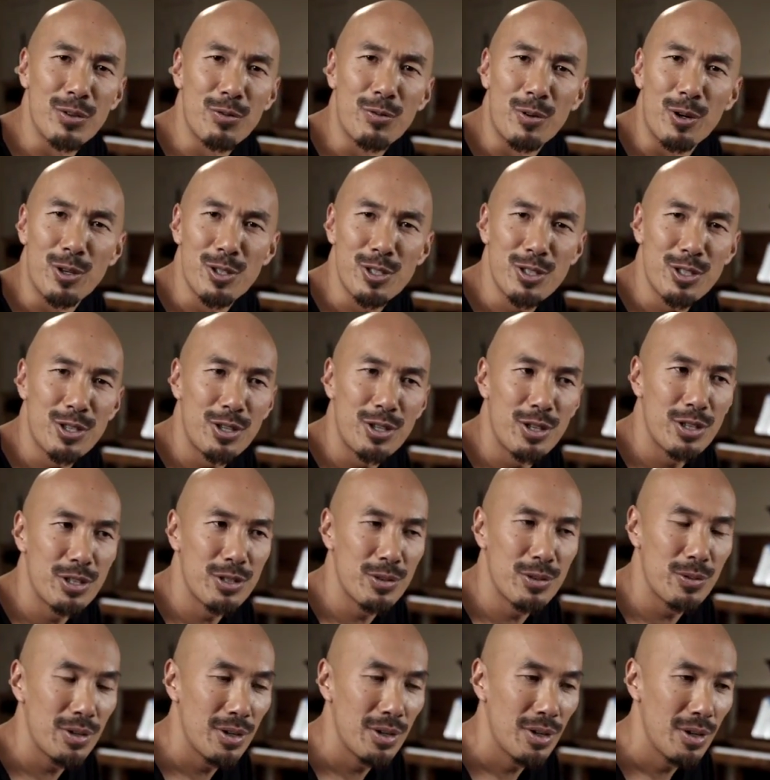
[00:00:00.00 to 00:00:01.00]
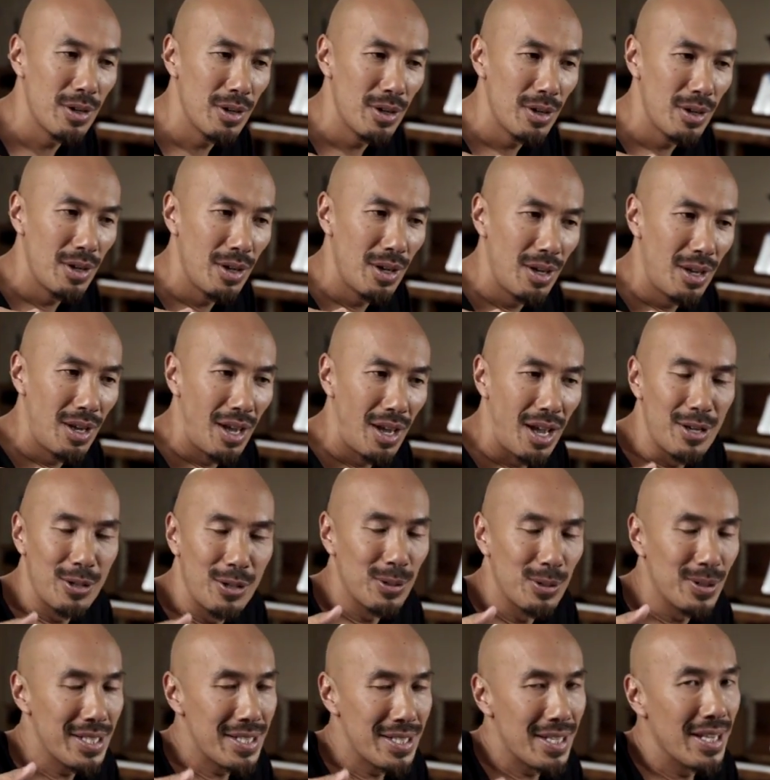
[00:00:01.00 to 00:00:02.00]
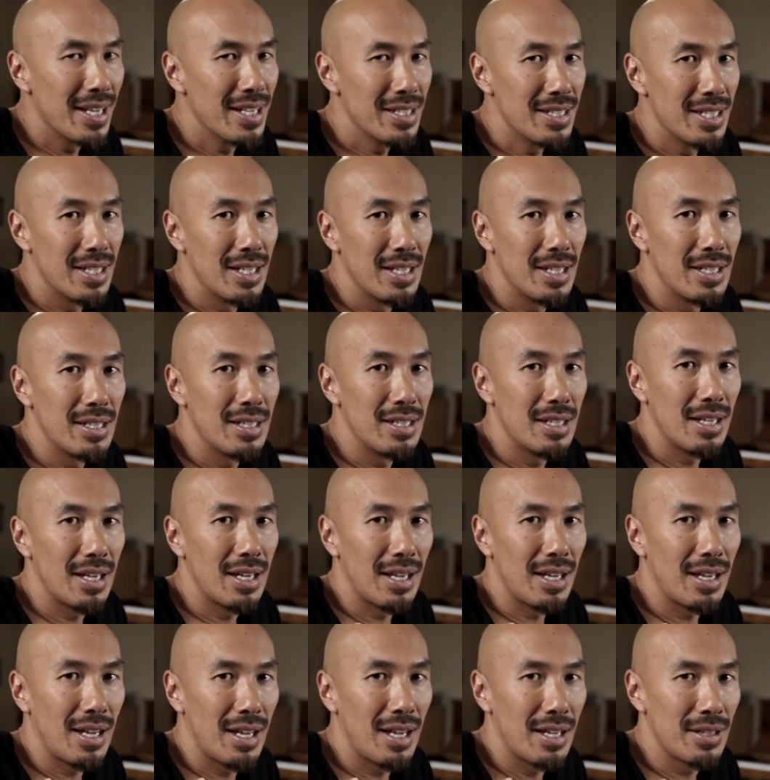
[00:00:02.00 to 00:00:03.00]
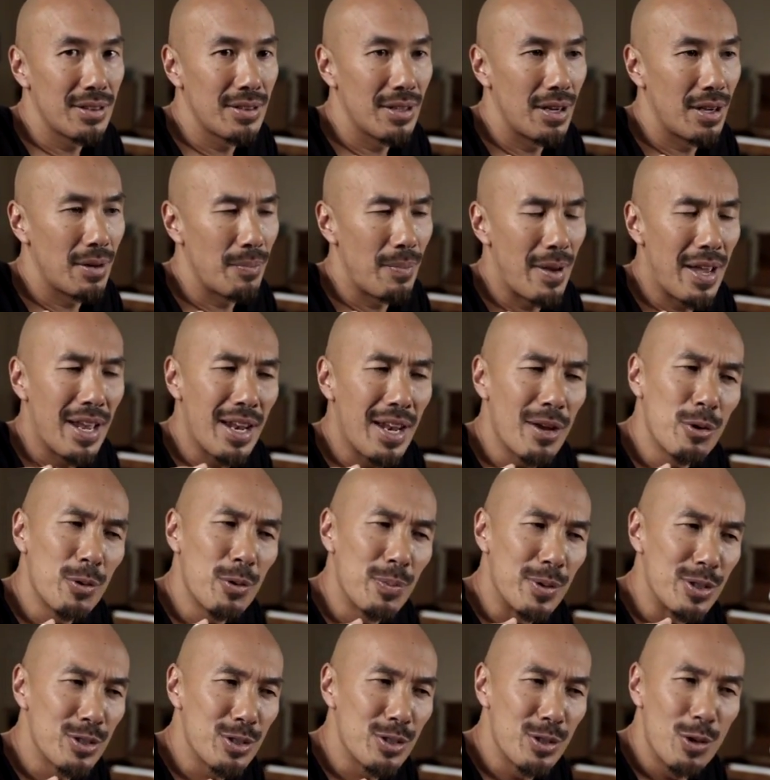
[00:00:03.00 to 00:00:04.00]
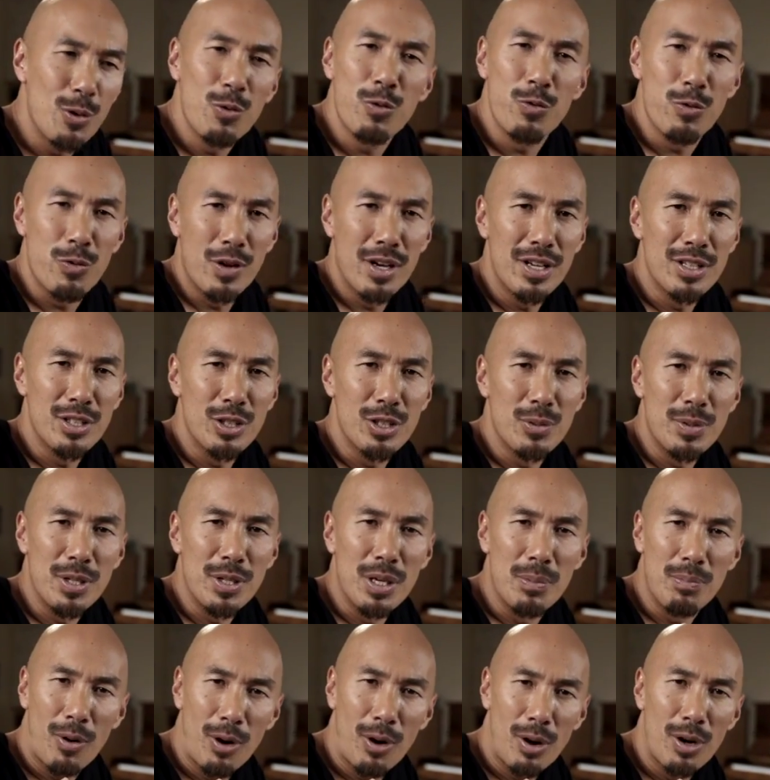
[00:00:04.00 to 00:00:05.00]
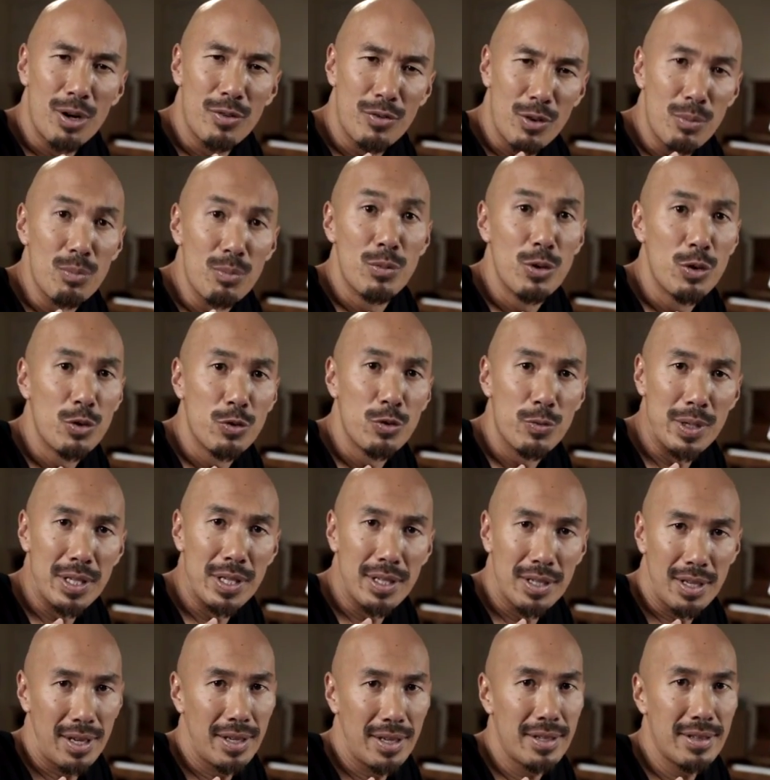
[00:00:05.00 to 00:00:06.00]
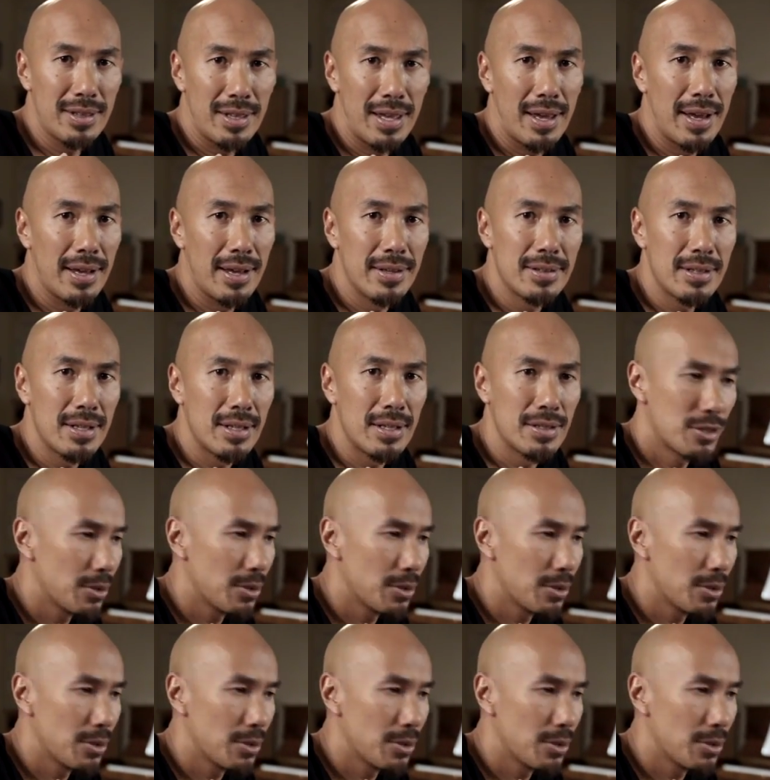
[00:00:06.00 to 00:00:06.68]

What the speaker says: the first church, I know at least I did, I thought, man, that would have been so fun to be a part of a movement like that.